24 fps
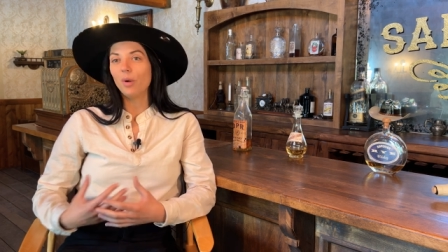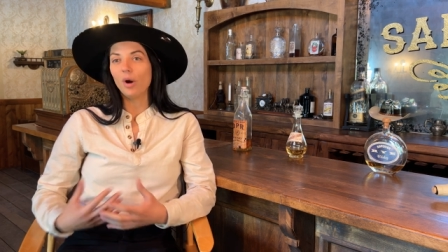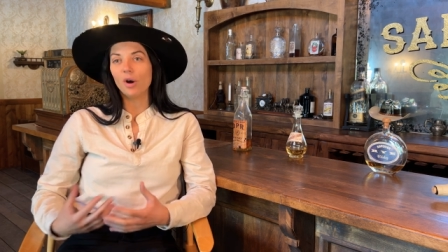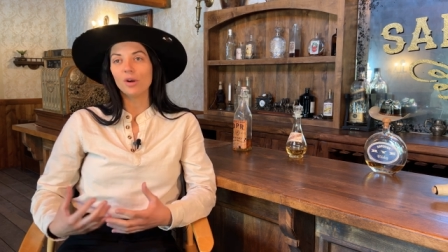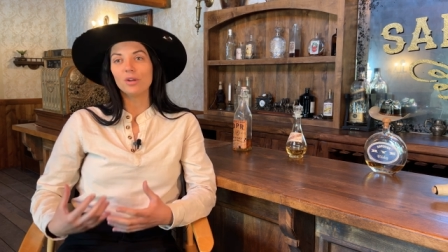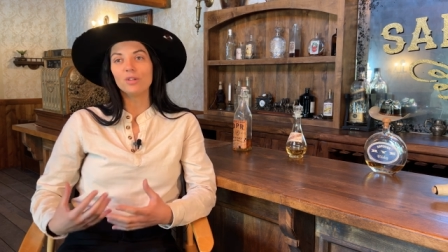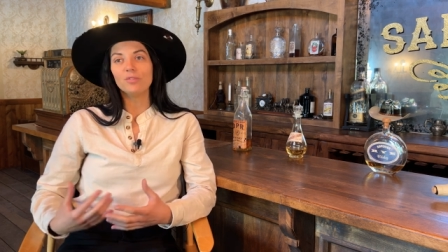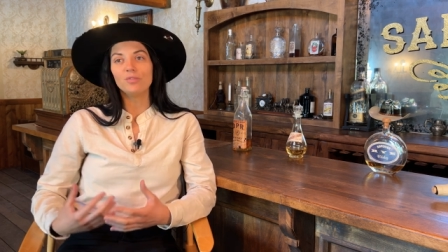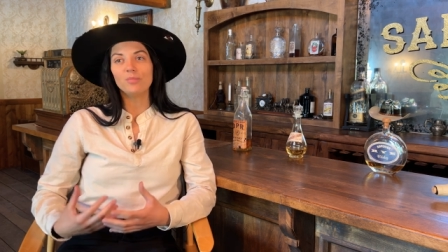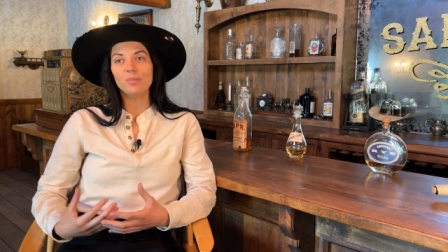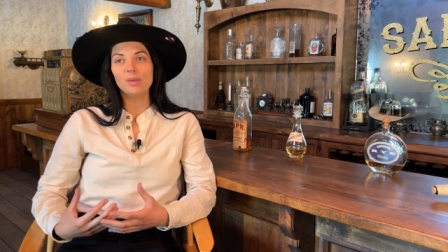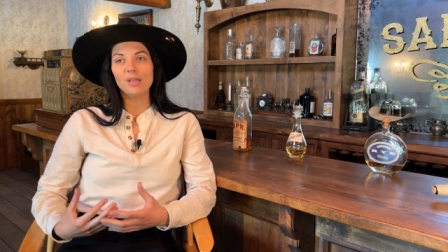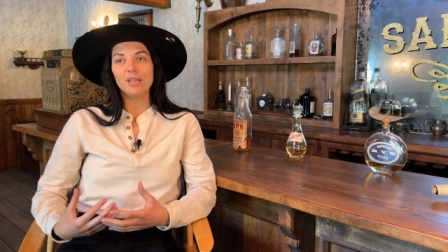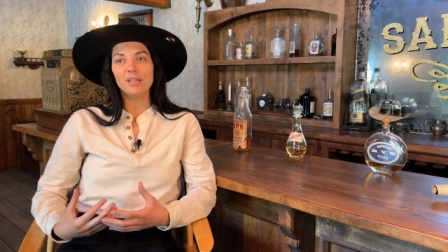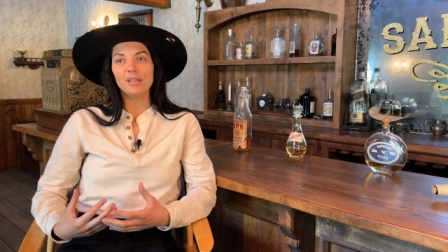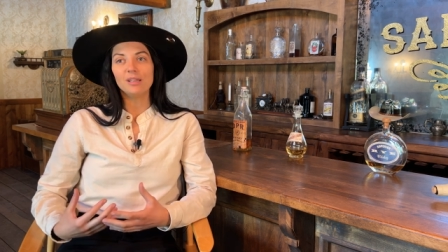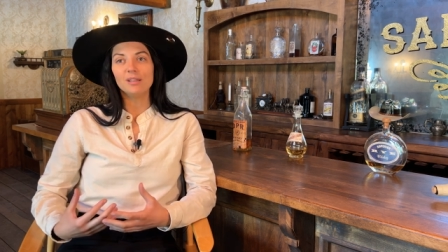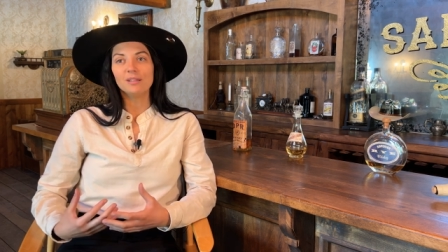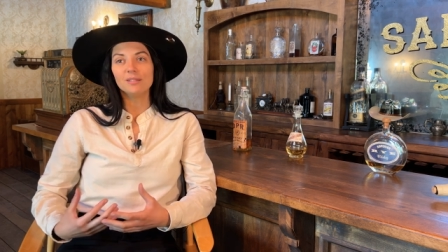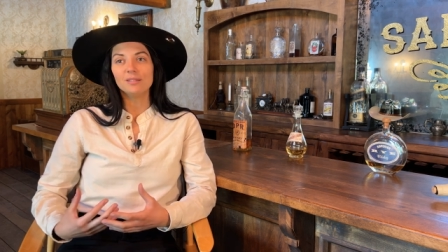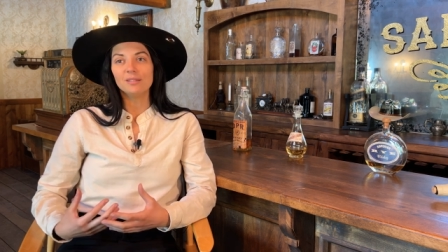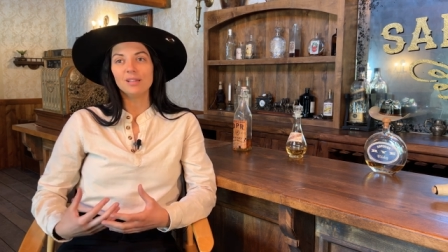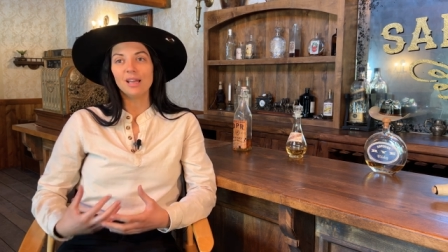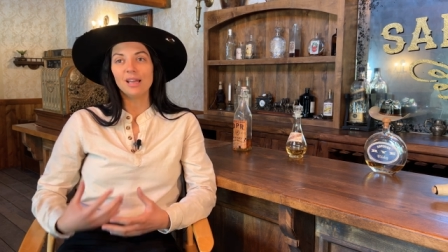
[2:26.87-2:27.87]
part of
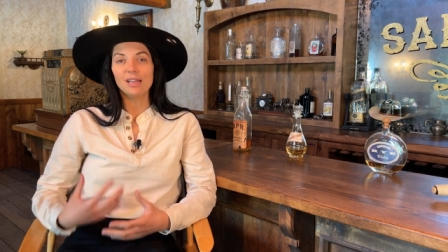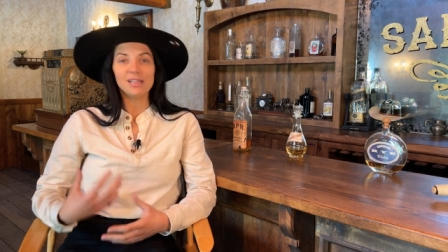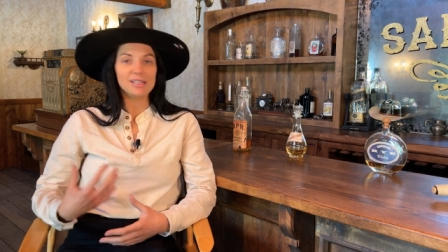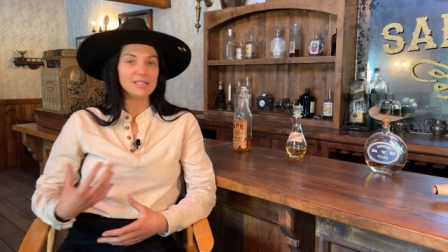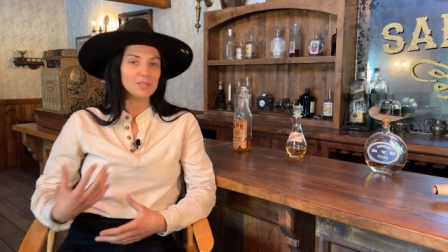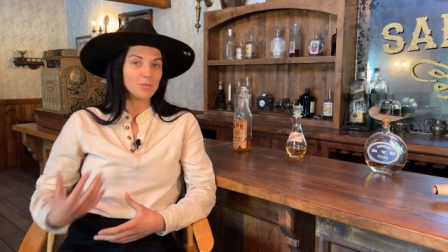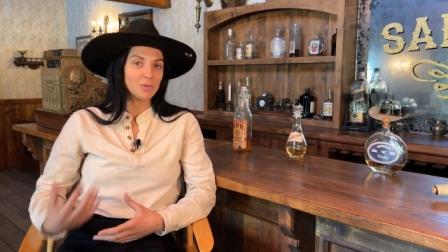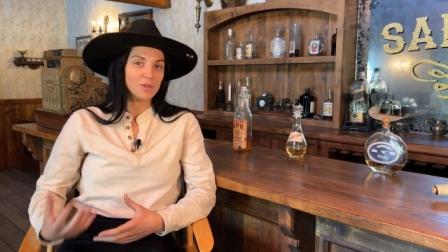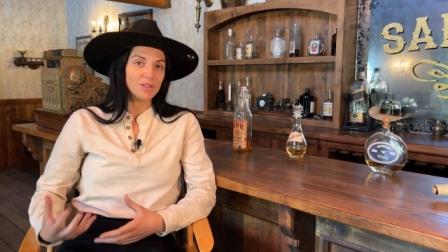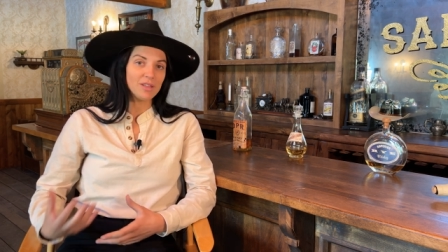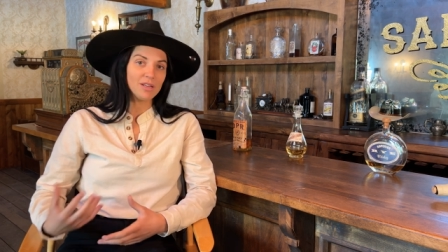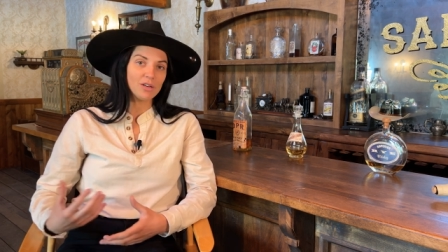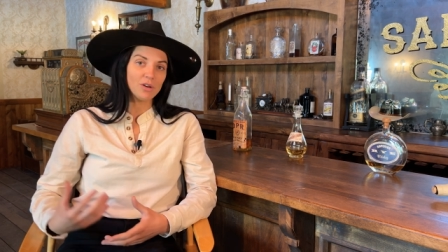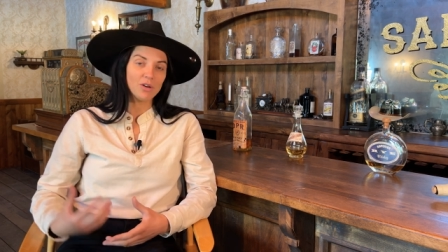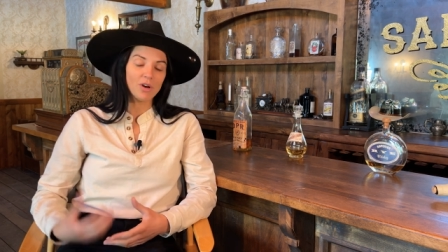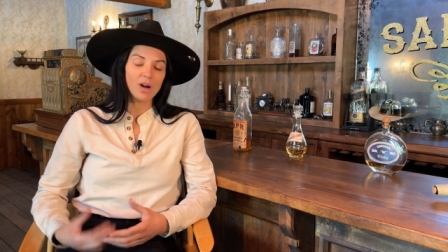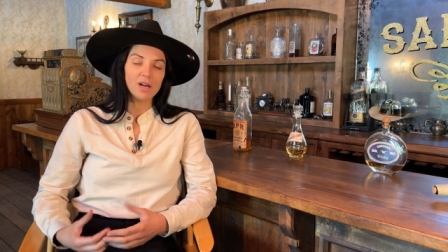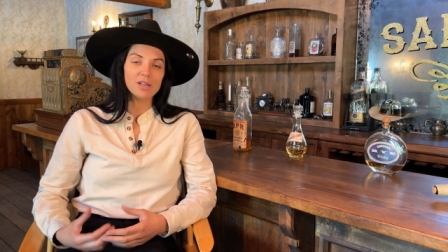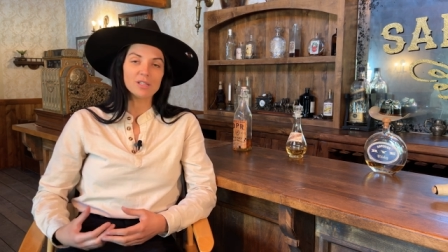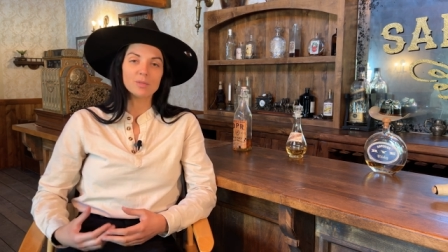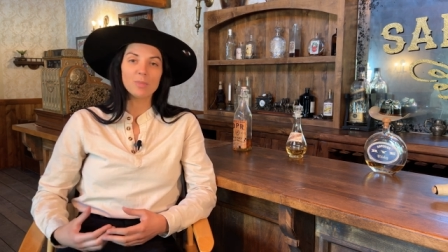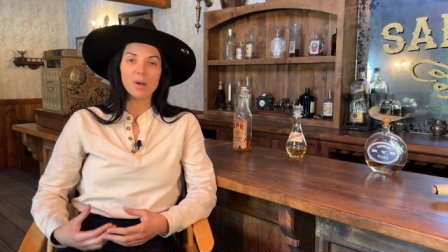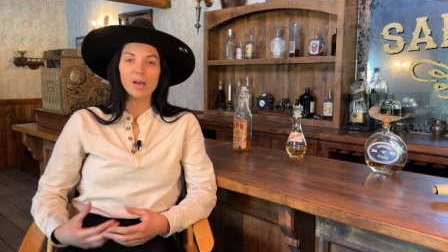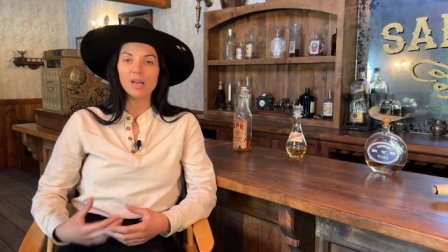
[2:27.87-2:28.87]
me that is within
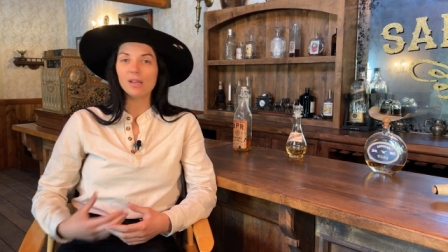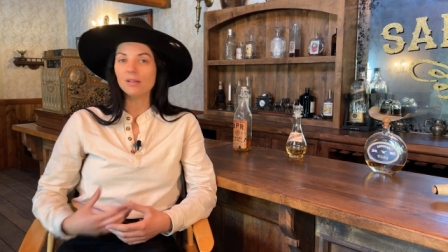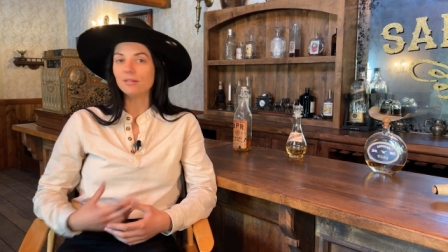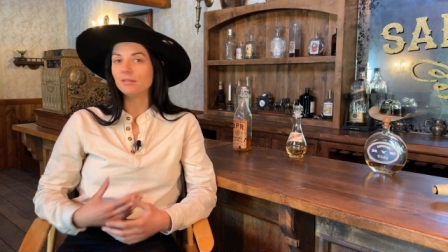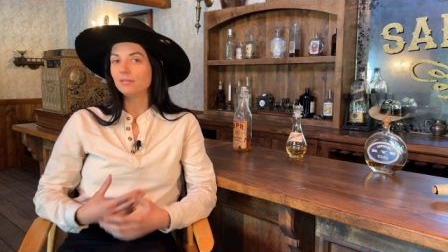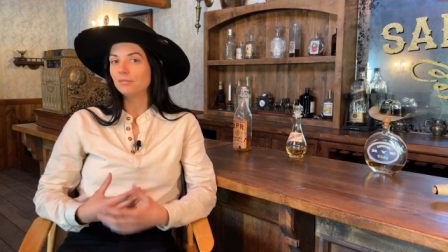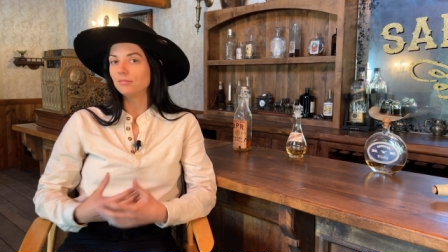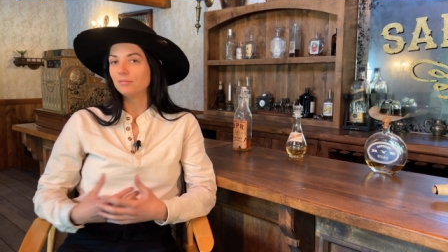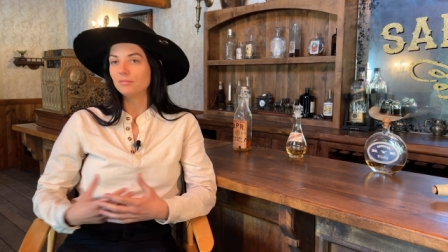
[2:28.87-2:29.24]
Crossbite